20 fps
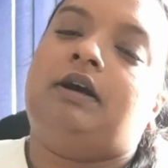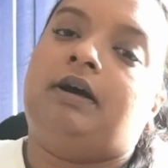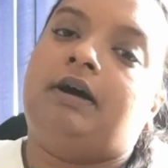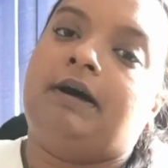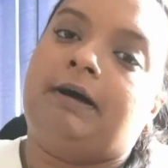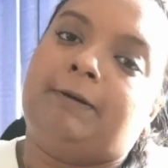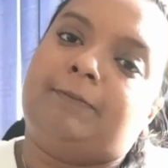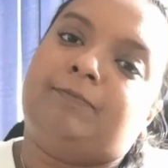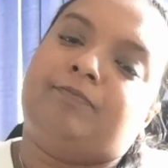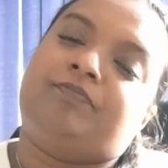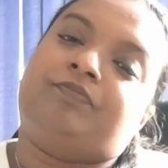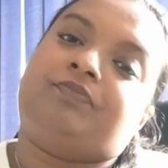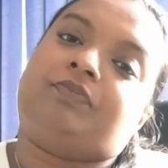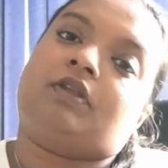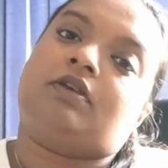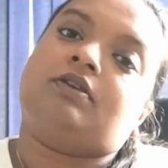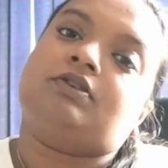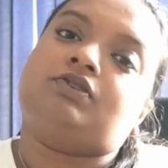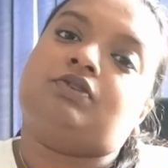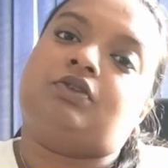
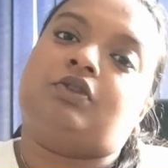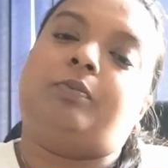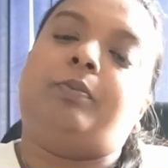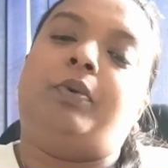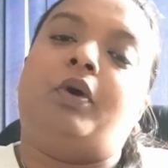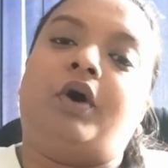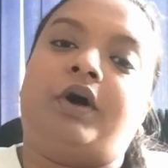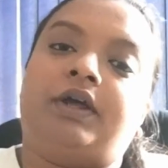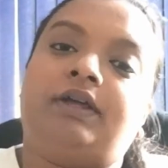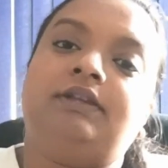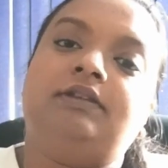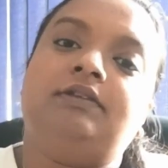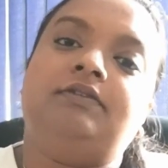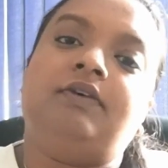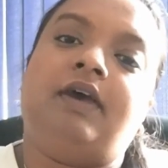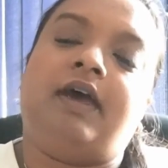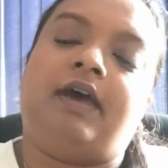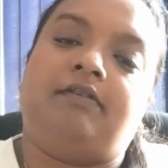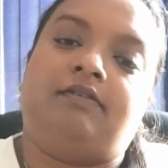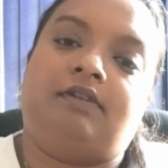So the point
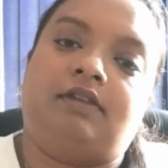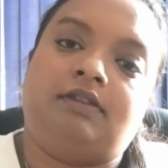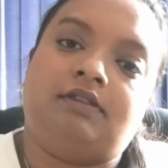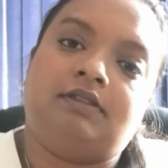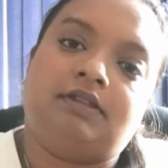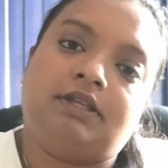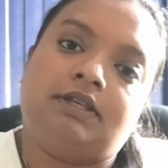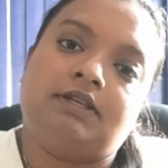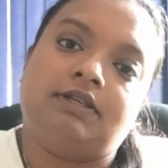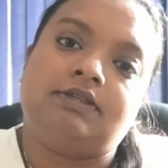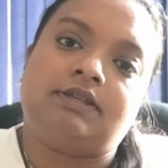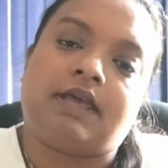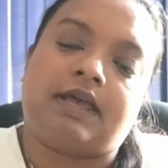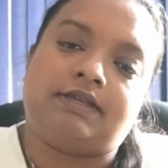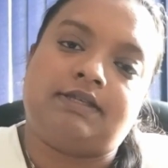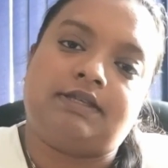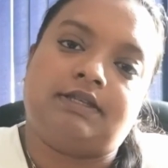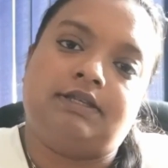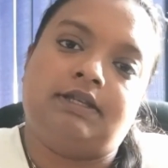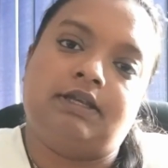of having these
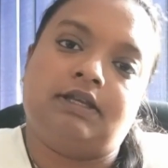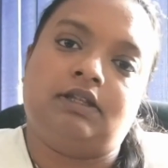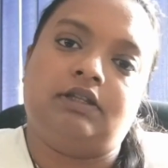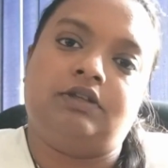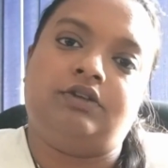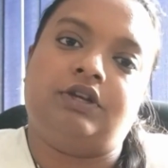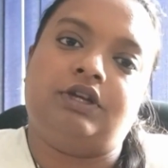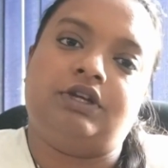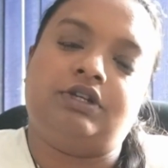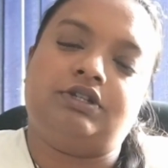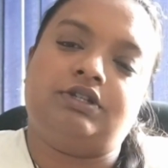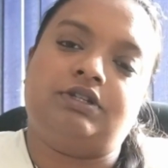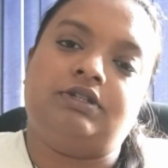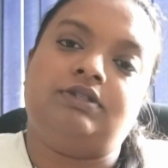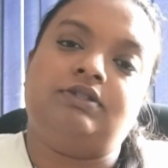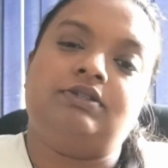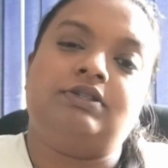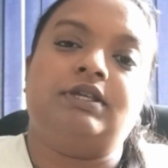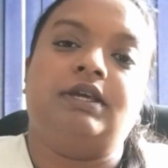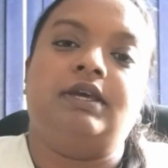asset
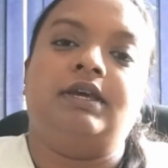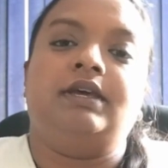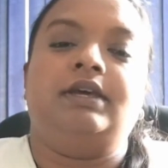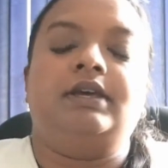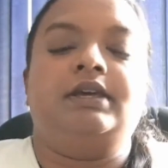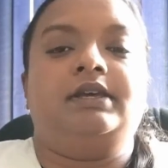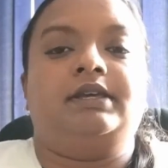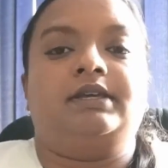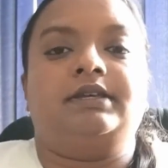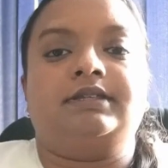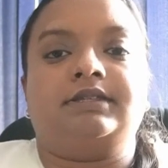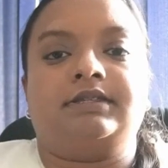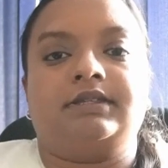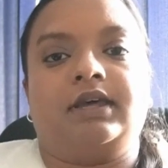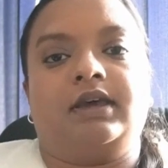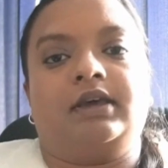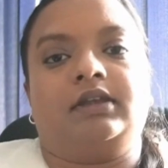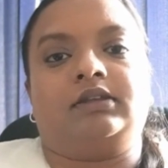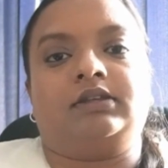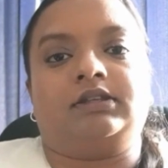declarations is
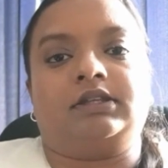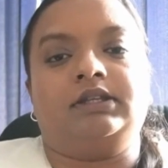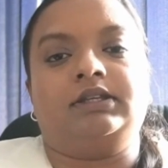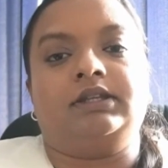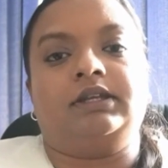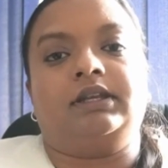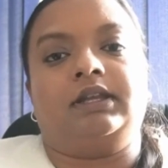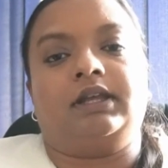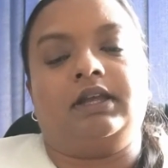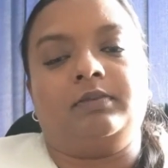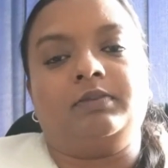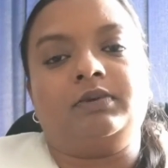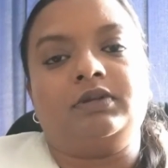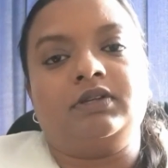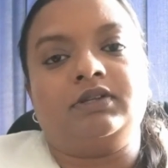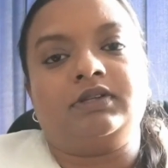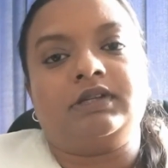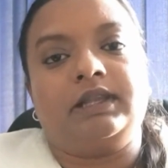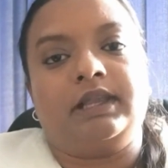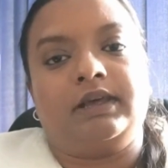that it
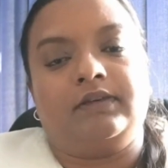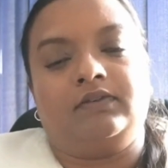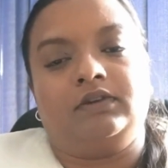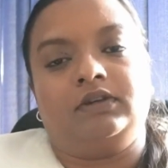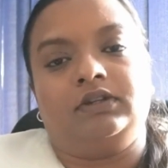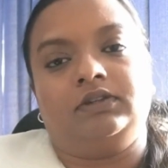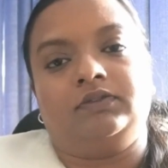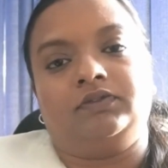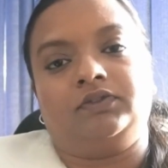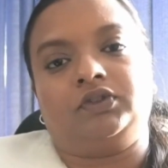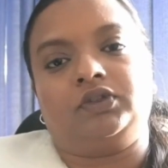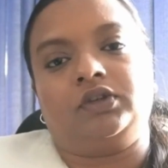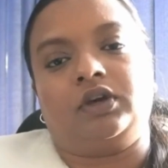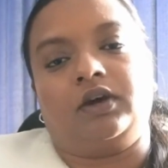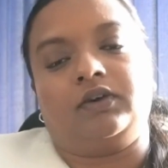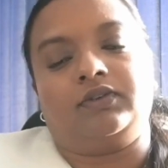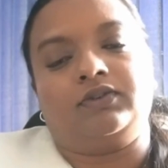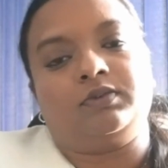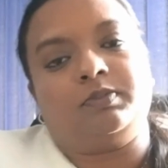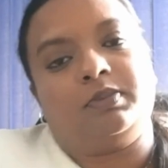enables a level of
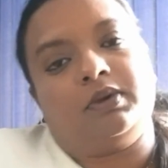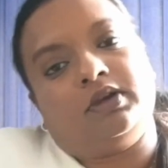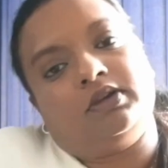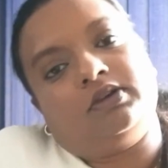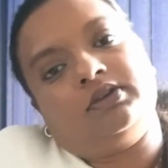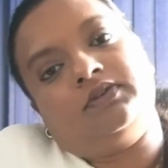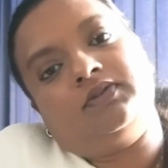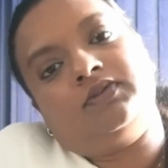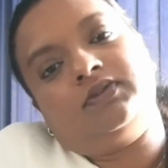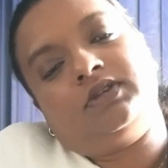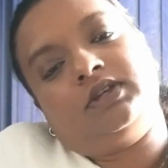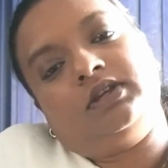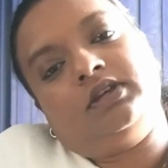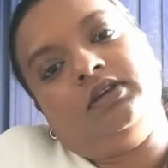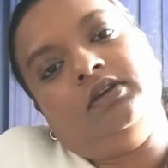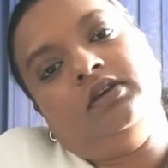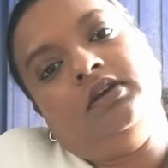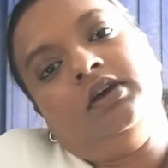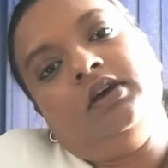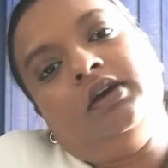
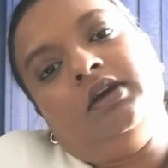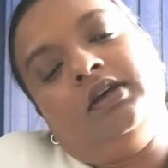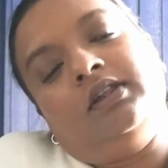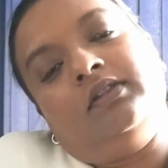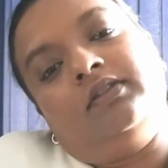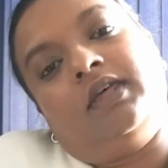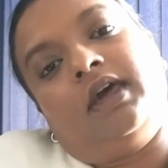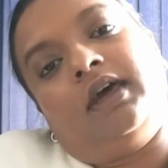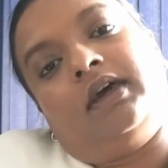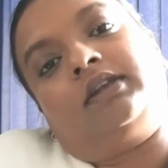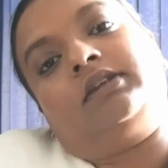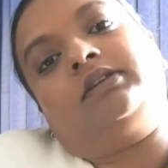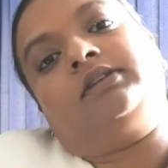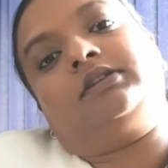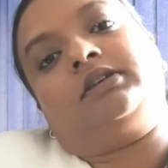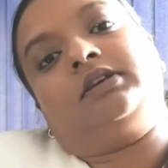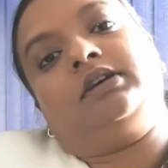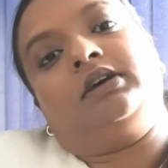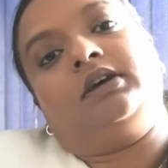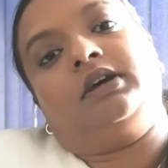transparency
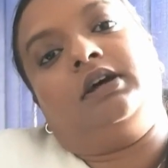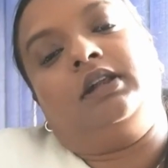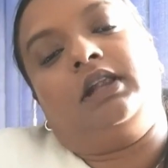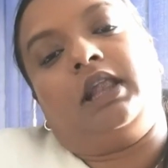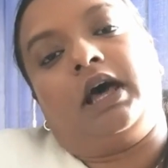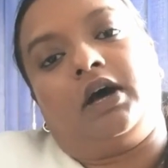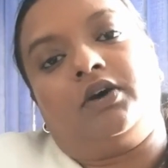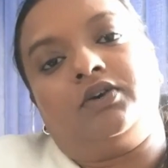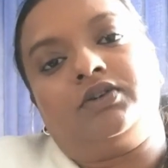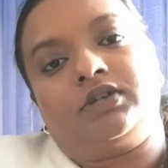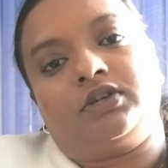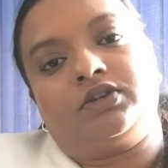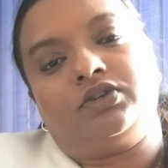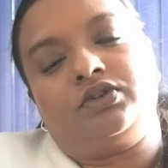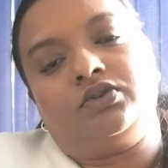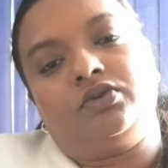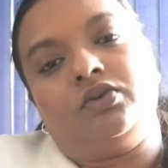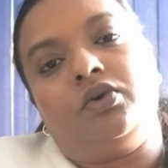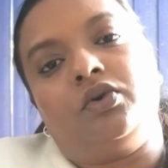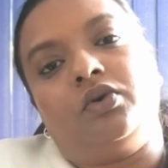that allows
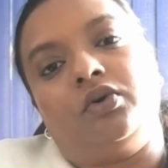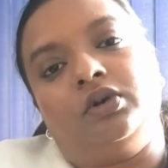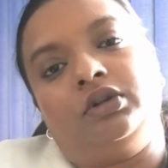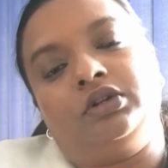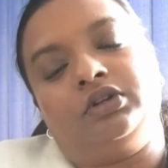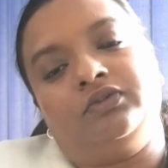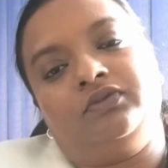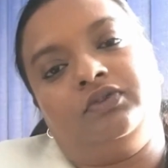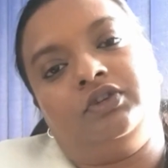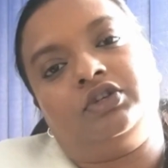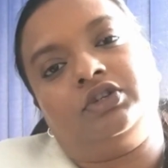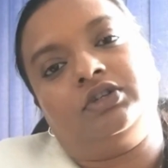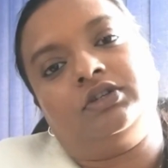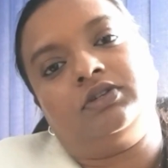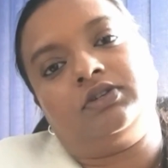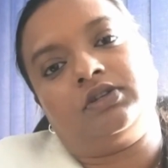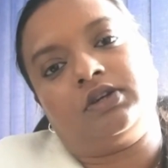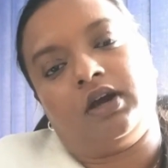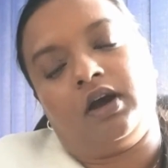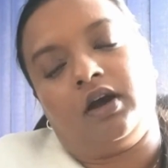us to hold
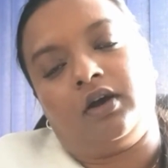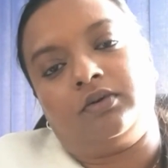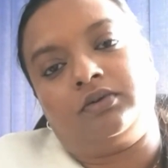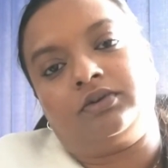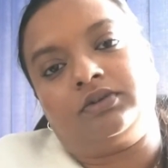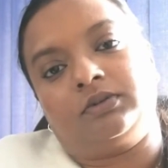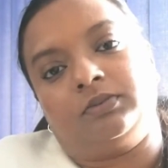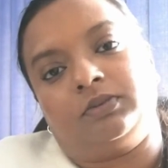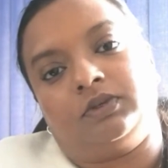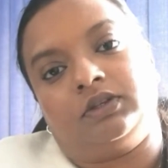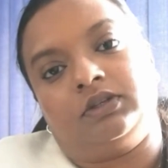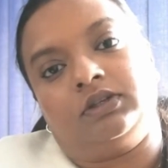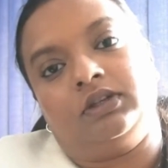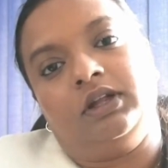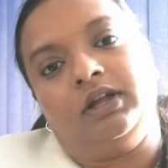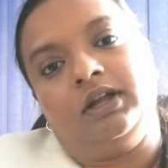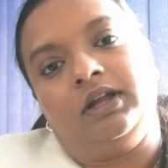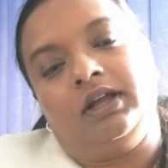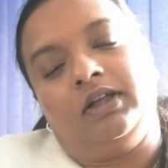officials accountable.